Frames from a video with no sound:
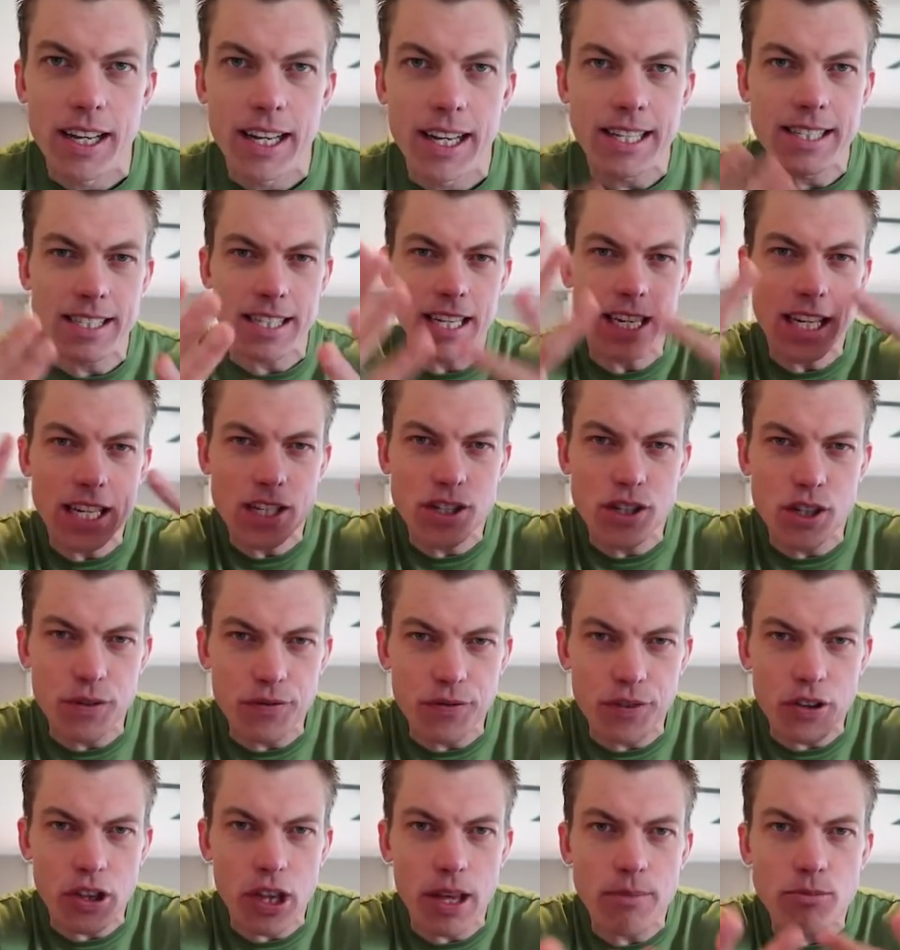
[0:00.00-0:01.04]
It's easier
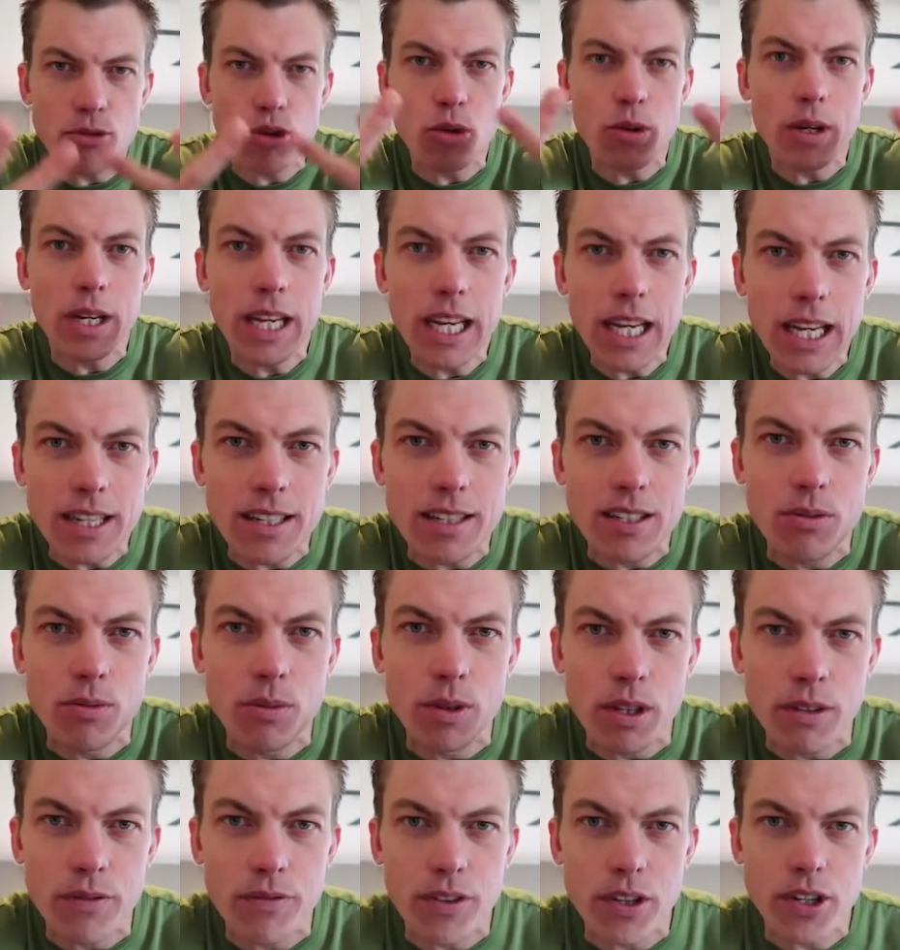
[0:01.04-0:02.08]
for them to eat
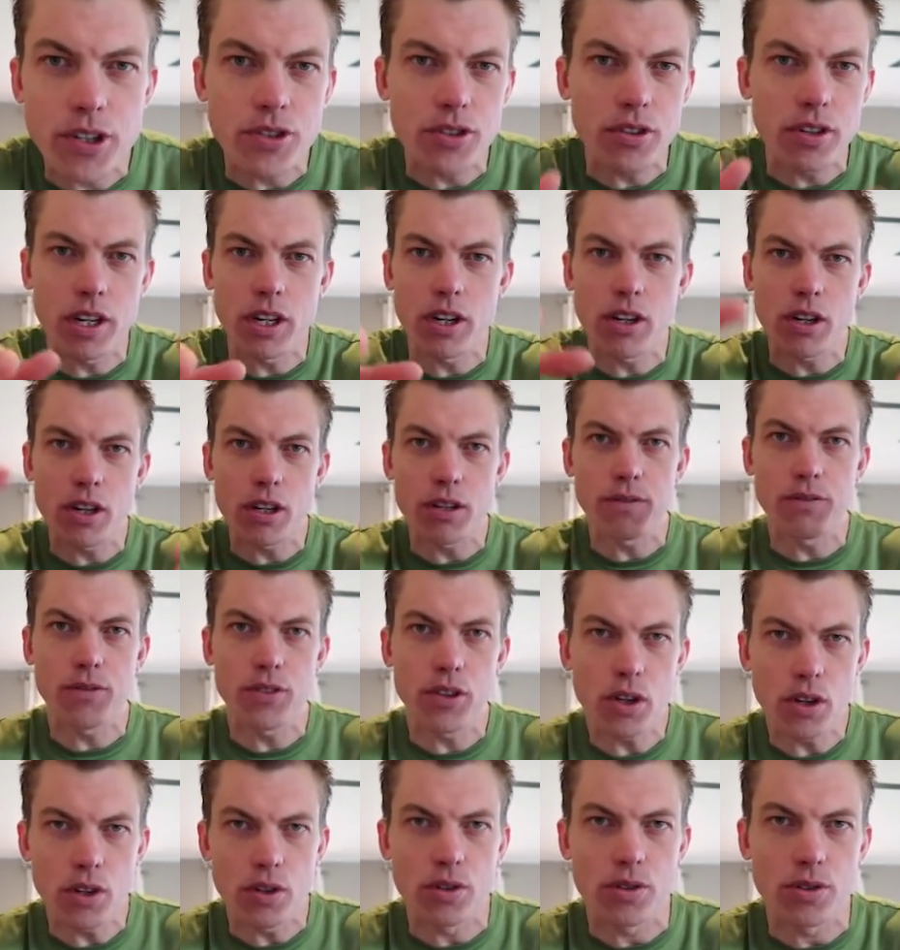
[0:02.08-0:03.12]
when the fish are here
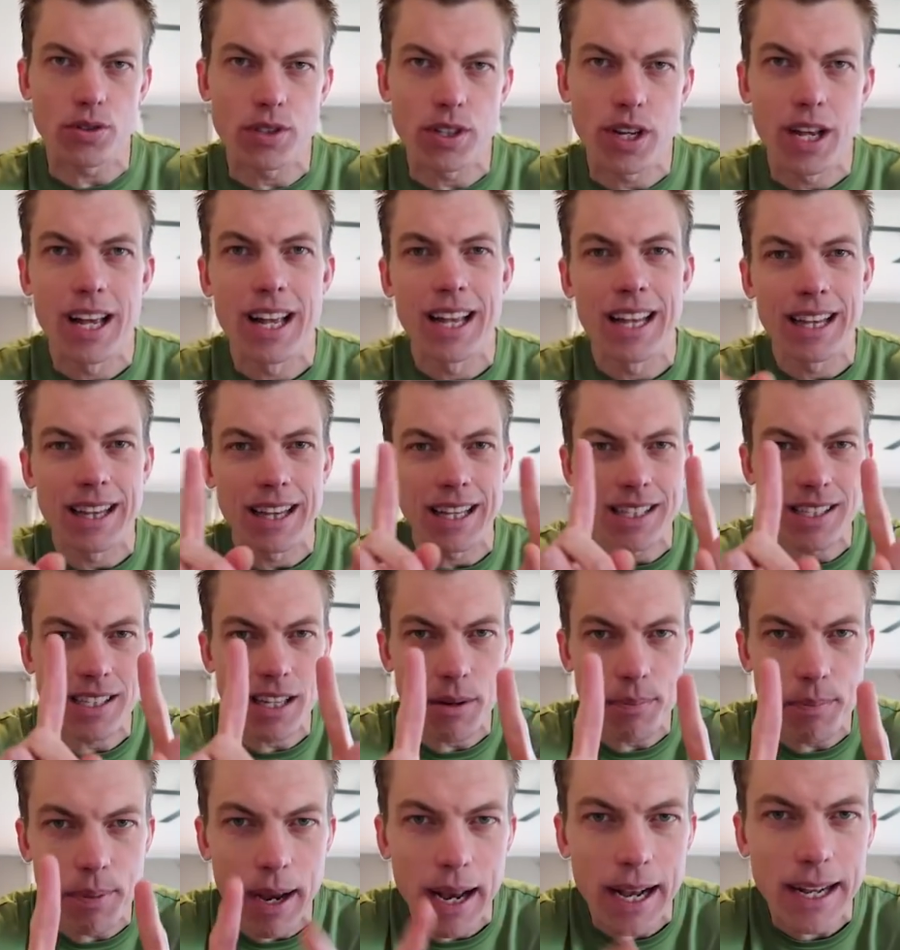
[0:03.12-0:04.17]
confused. Let's
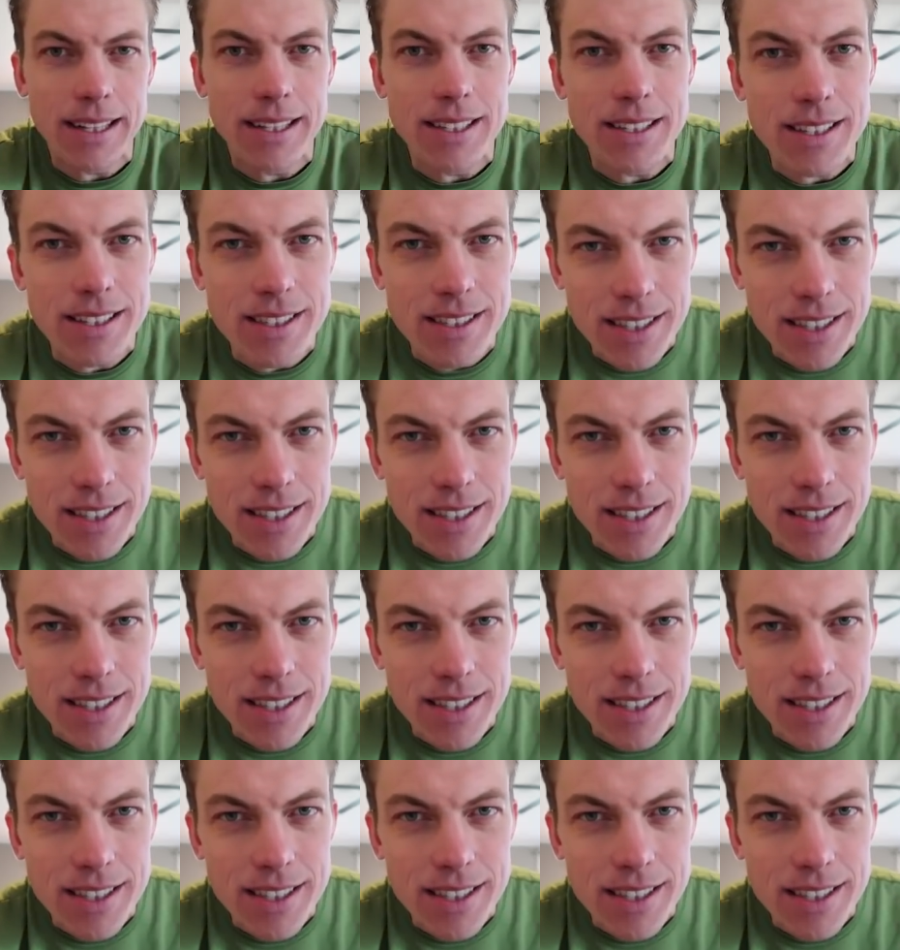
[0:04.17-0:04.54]
get back to the